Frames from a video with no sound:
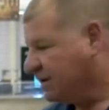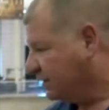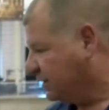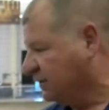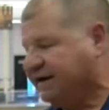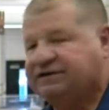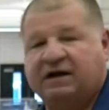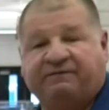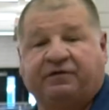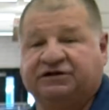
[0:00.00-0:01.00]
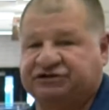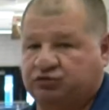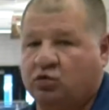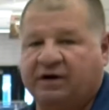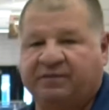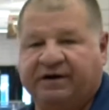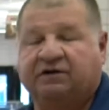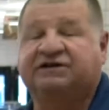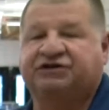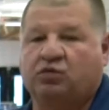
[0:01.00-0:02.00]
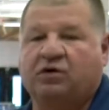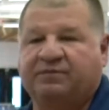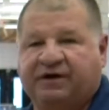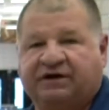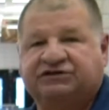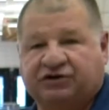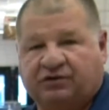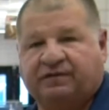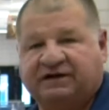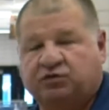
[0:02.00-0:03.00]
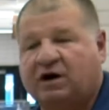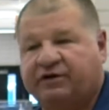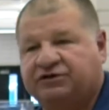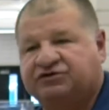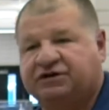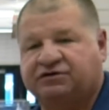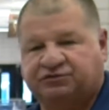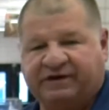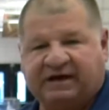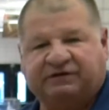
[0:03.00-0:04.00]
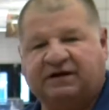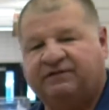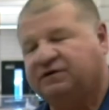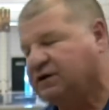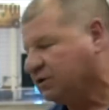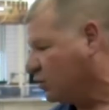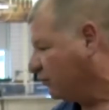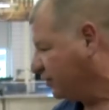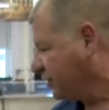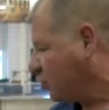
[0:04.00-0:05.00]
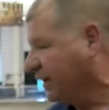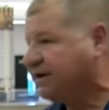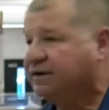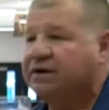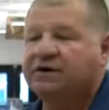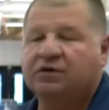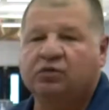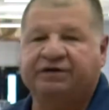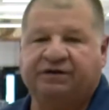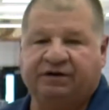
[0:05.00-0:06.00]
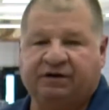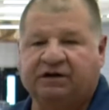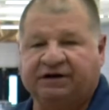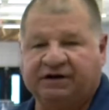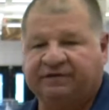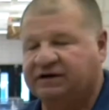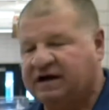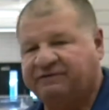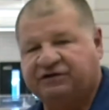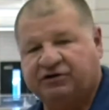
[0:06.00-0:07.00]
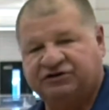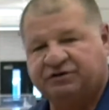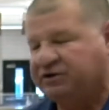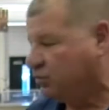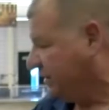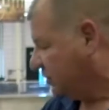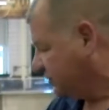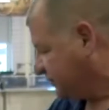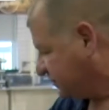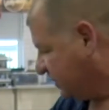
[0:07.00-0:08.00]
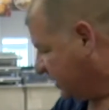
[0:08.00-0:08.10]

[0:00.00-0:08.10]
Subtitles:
The lay time for this is 1 minute, less than 1 minute, so that's why we use it, because we have to go really quick with the cleaning of the cafeterias in between lunches.